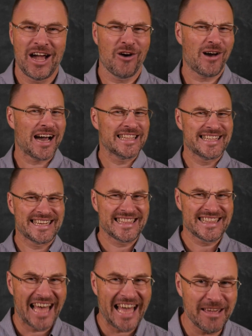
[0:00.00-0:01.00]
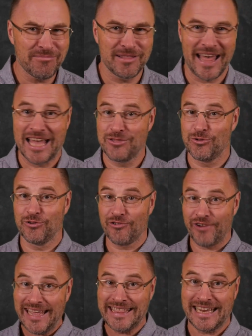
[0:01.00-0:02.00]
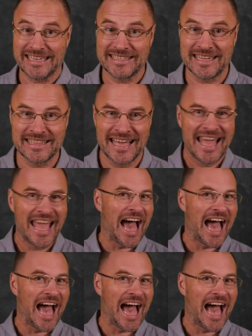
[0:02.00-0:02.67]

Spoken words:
how unreliable and to a great extent